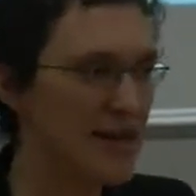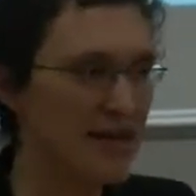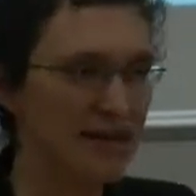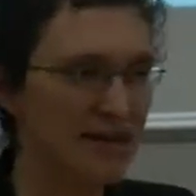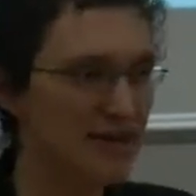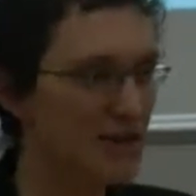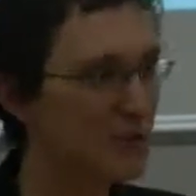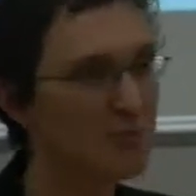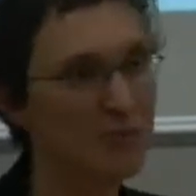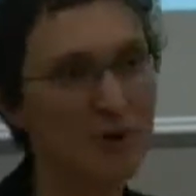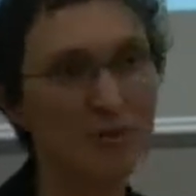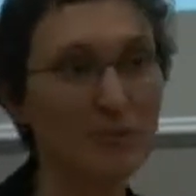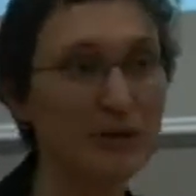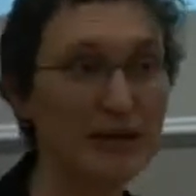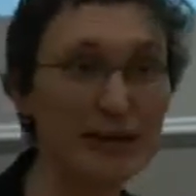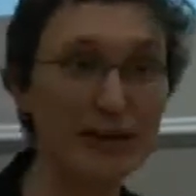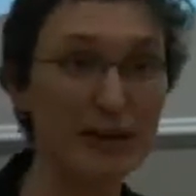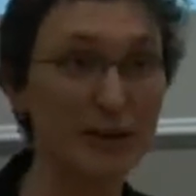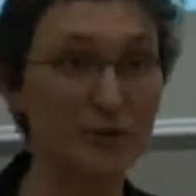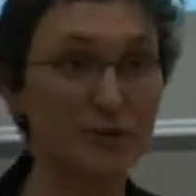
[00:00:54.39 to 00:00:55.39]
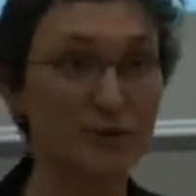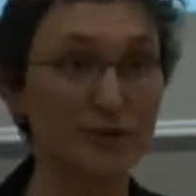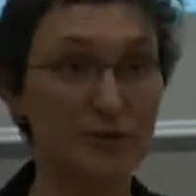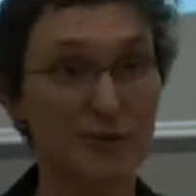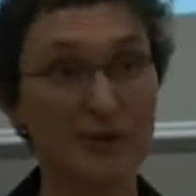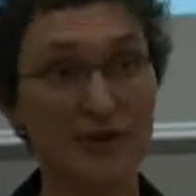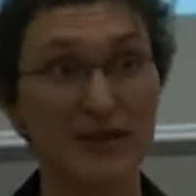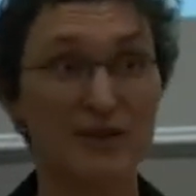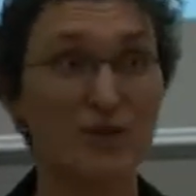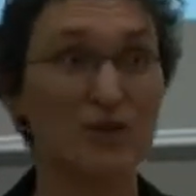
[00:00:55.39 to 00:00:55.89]
some people include when
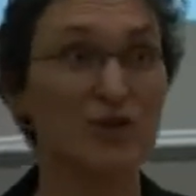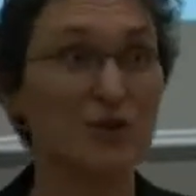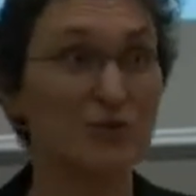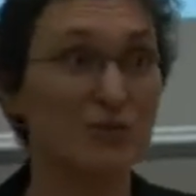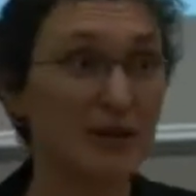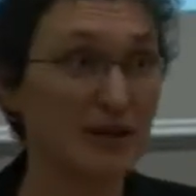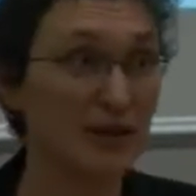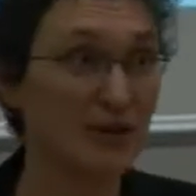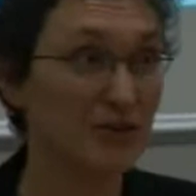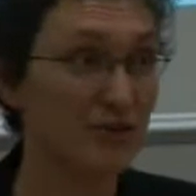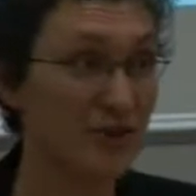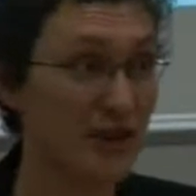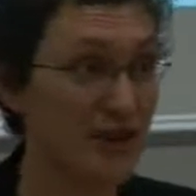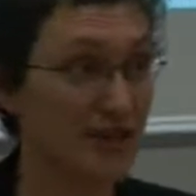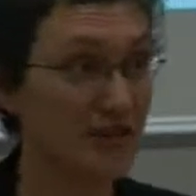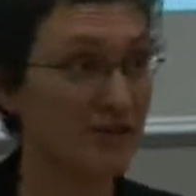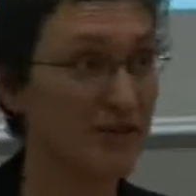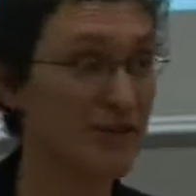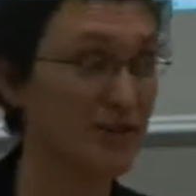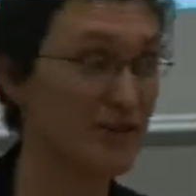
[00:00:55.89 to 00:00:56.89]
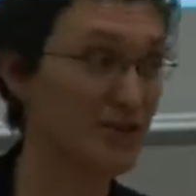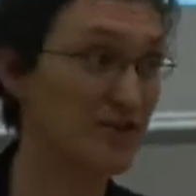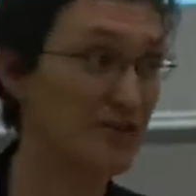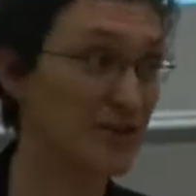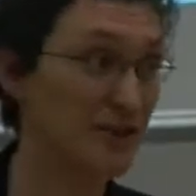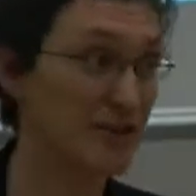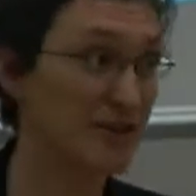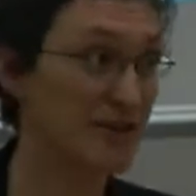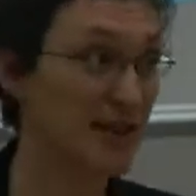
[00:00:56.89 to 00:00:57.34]
they talk about the creative industries.